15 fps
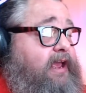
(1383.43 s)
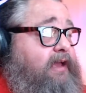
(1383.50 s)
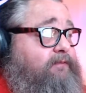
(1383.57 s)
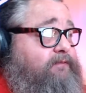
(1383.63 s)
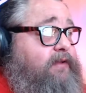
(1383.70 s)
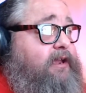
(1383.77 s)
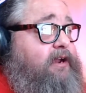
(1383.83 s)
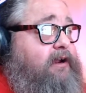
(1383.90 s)
have
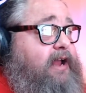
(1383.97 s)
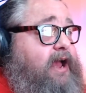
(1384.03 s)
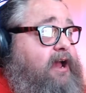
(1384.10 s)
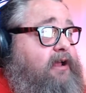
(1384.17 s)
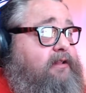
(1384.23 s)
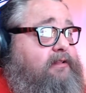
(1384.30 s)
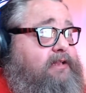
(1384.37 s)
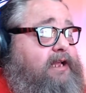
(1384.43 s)
figured
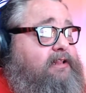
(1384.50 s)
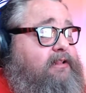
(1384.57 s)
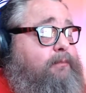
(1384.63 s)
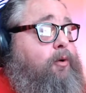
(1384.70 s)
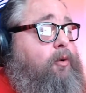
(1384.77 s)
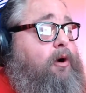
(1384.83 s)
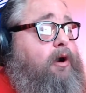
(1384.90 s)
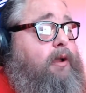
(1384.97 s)
out that the
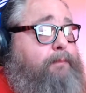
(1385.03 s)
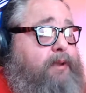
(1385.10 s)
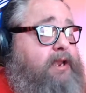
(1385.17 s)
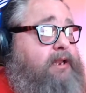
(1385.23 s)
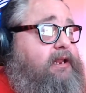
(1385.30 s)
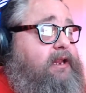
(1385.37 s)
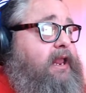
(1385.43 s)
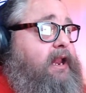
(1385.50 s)
more
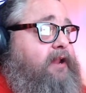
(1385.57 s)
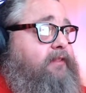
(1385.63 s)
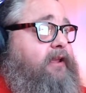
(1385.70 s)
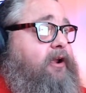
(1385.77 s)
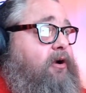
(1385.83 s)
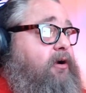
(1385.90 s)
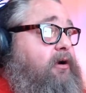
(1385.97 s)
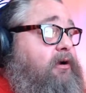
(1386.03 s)
opinionated
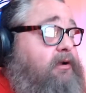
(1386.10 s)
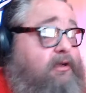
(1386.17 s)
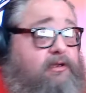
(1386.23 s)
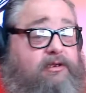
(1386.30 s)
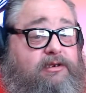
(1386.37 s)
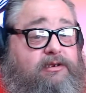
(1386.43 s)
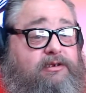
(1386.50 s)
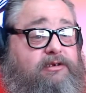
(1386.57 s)
they are,
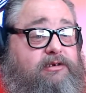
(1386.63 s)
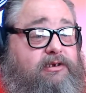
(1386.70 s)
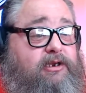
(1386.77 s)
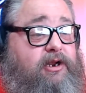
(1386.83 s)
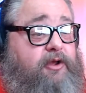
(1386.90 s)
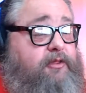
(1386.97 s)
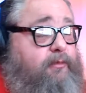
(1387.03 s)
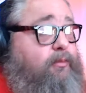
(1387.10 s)

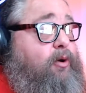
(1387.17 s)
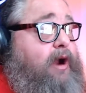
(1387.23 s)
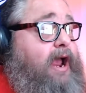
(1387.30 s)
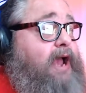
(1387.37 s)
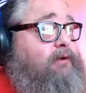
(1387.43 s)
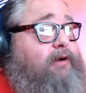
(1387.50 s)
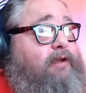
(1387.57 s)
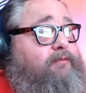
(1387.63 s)
the more
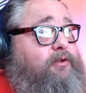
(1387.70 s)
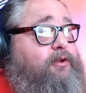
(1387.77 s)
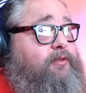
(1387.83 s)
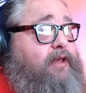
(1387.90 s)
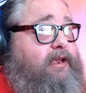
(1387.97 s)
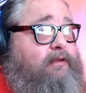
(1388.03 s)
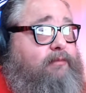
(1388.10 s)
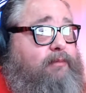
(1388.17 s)
ad revenue
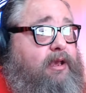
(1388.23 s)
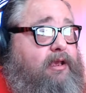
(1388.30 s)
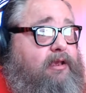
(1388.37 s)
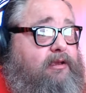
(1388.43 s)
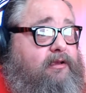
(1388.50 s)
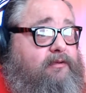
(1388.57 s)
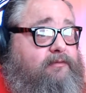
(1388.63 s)
they can make.